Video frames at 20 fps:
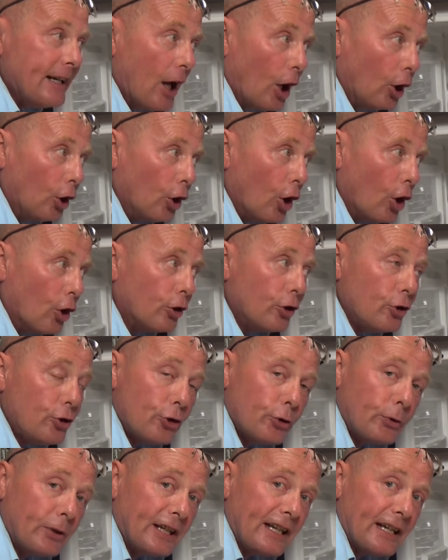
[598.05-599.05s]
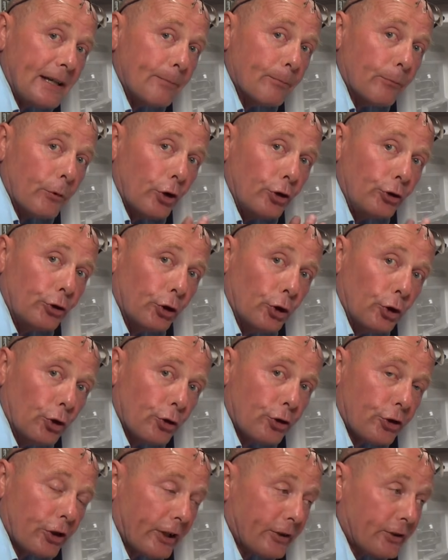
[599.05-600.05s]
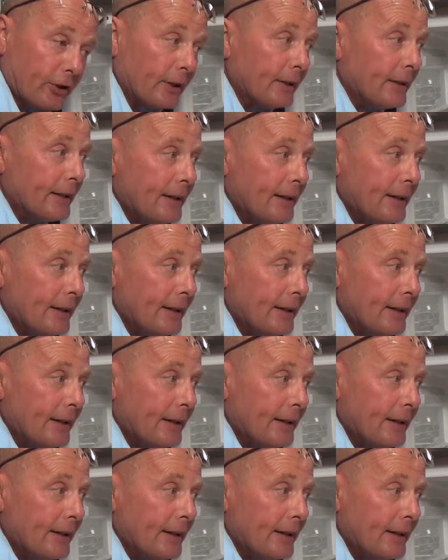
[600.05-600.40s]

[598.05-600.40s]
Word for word: as long as you keep the door shut.